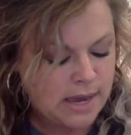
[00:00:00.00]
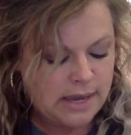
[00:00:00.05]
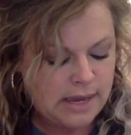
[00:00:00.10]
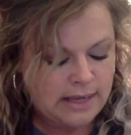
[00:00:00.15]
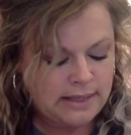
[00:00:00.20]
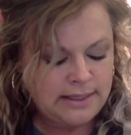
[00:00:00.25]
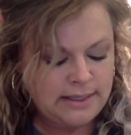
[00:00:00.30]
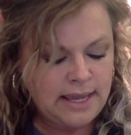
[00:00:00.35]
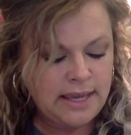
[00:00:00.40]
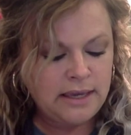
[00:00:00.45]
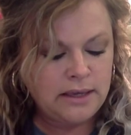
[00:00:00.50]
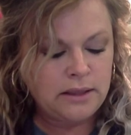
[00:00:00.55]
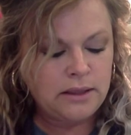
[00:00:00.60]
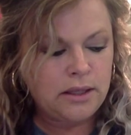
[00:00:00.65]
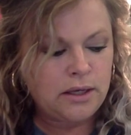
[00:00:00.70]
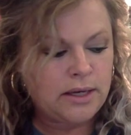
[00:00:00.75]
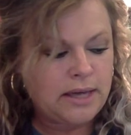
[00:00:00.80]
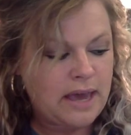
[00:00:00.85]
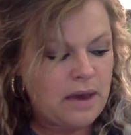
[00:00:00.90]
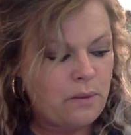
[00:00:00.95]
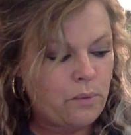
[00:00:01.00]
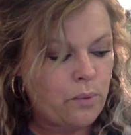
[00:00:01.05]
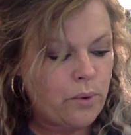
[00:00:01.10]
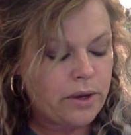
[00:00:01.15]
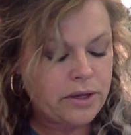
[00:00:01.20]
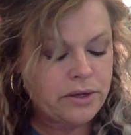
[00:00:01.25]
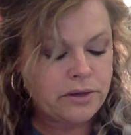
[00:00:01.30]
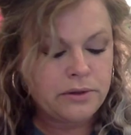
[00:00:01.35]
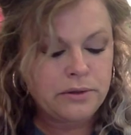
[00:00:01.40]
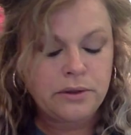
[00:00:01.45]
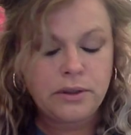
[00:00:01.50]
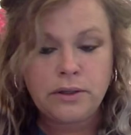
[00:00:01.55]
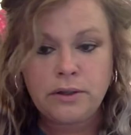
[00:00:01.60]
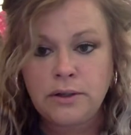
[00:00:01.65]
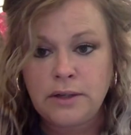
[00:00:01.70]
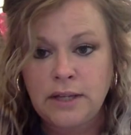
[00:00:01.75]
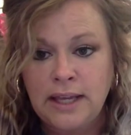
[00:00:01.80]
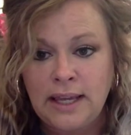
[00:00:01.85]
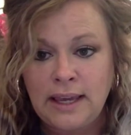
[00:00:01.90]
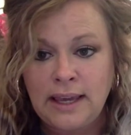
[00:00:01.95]
and take a look at what you're
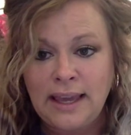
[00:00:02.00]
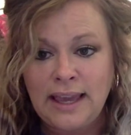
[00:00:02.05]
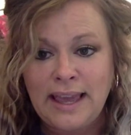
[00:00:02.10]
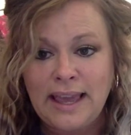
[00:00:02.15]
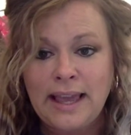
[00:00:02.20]
learning